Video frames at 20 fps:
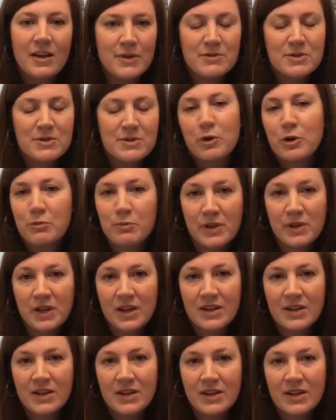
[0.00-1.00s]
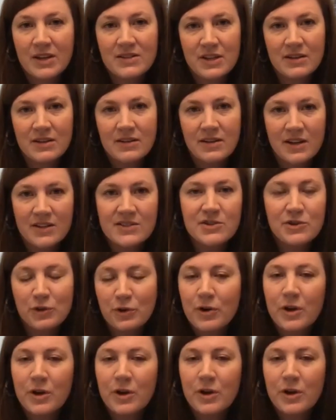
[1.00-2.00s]
He was born blind so that God's
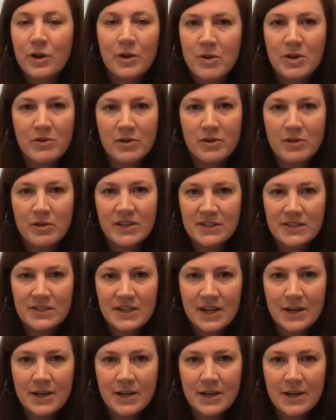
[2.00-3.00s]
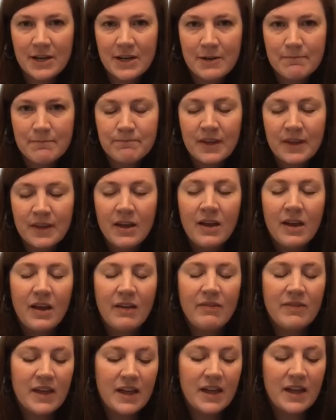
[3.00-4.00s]
glory would be revealed in him.
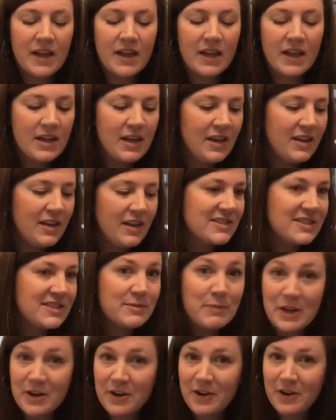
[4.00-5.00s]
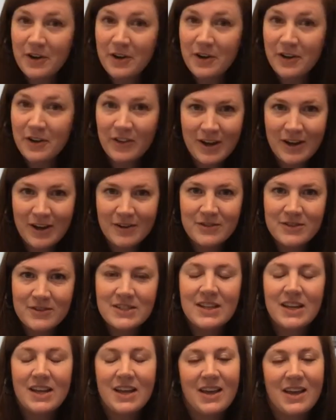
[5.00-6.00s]
And then he spit on the
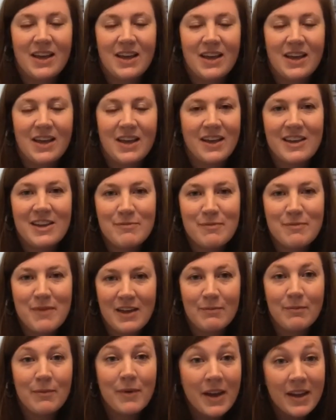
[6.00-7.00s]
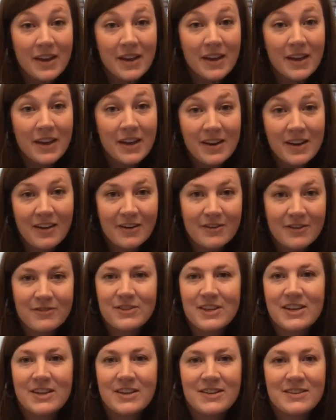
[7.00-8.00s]
ground and he made mud out
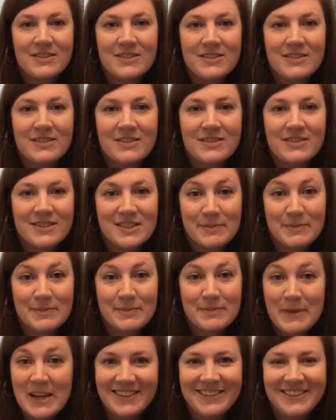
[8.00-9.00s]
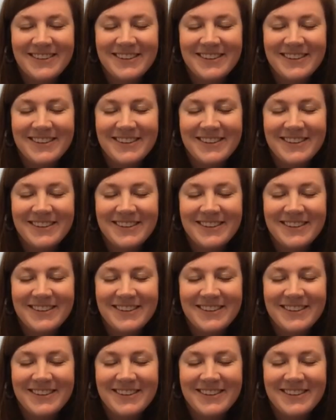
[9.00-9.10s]
of the spit